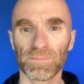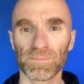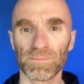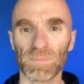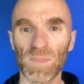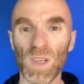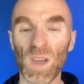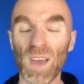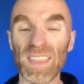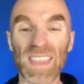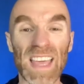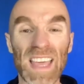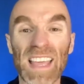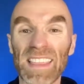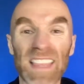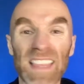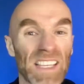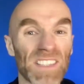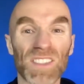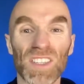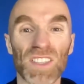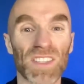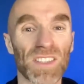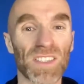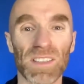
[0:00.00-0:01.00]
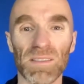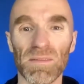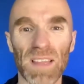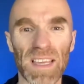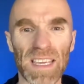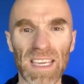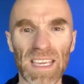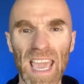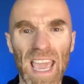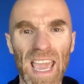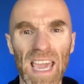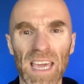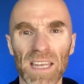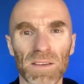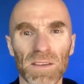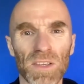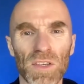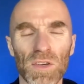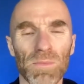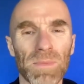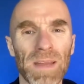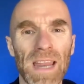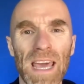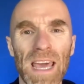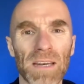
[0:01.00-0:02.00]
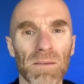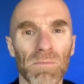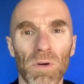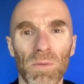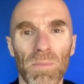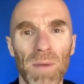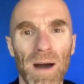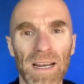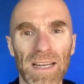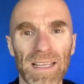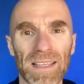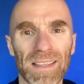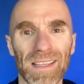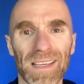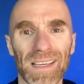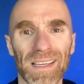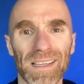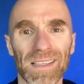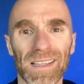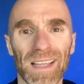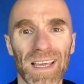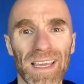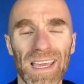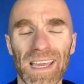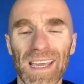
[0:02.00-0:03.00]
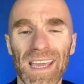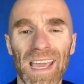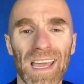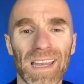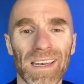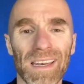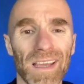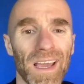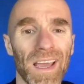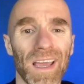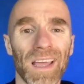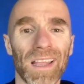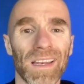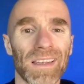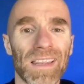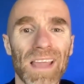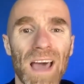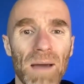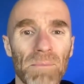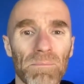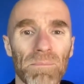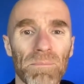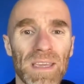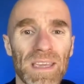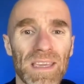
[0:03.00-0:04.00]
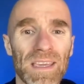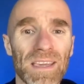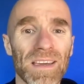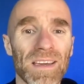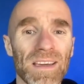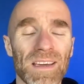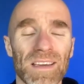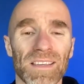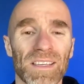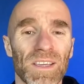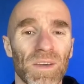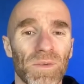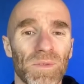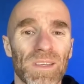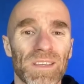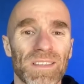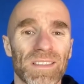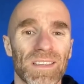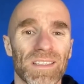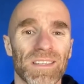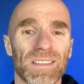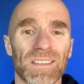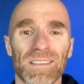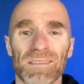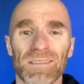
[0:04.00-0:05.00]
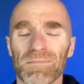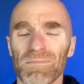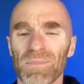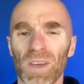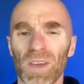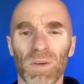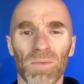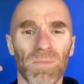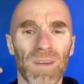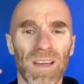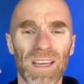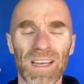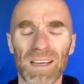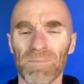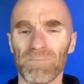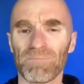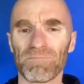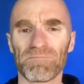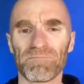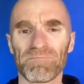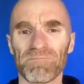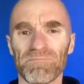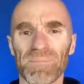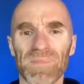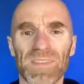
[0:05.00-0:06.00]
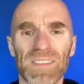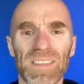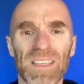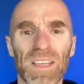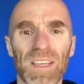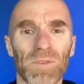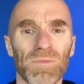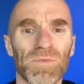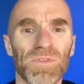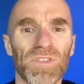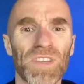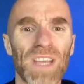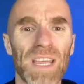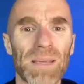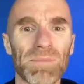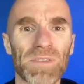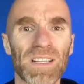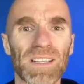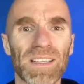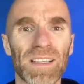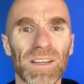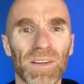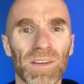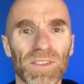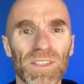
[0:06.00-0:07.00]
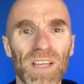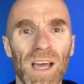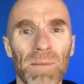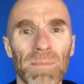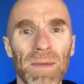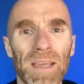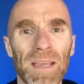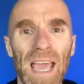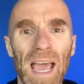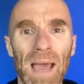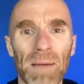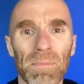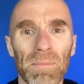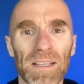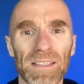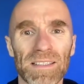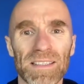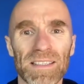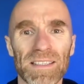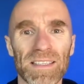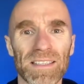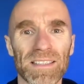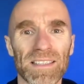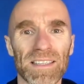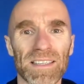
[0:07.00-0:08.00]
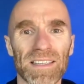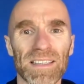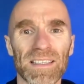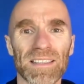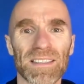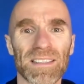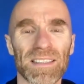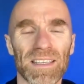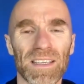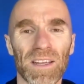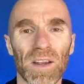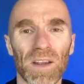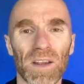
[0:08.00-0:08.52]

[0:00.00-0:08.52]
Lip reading: Yeah, and that's just a like human animal body thing. Like again, not me. This is James Clear, Atomic Habits. This is